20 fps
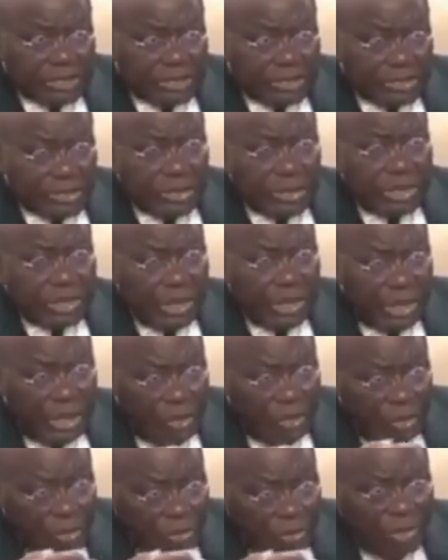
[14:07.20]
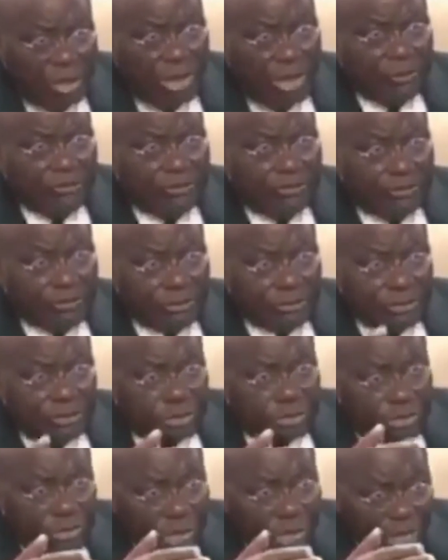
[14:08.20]
trade. We have
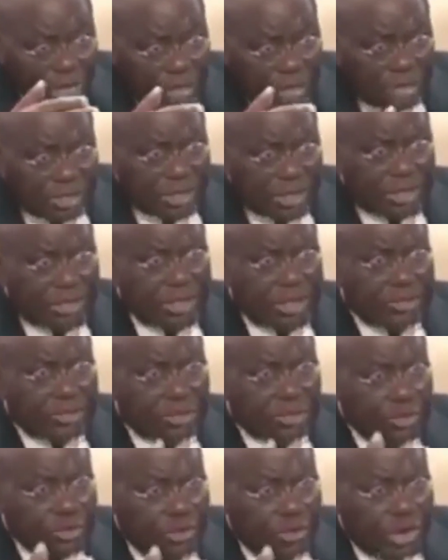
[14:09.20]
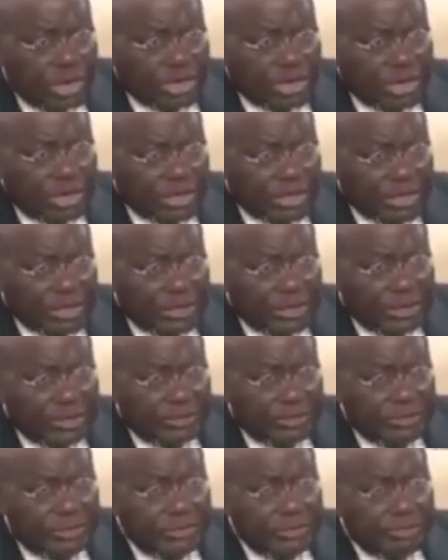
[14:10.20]
constantly to work at it.
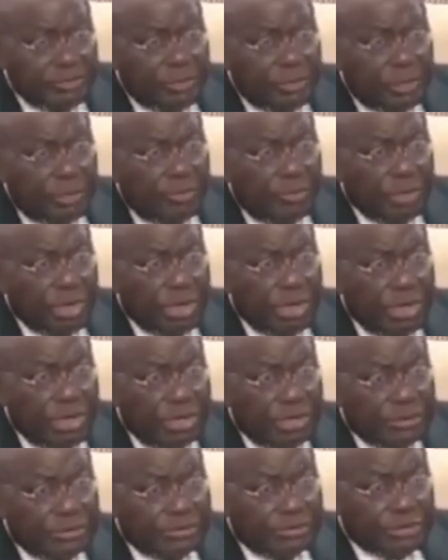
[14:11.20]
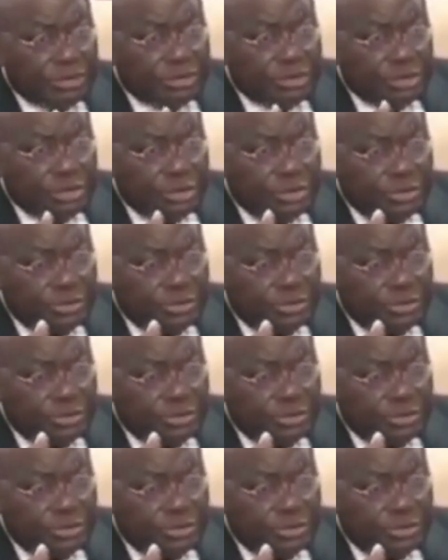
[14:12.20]
We need to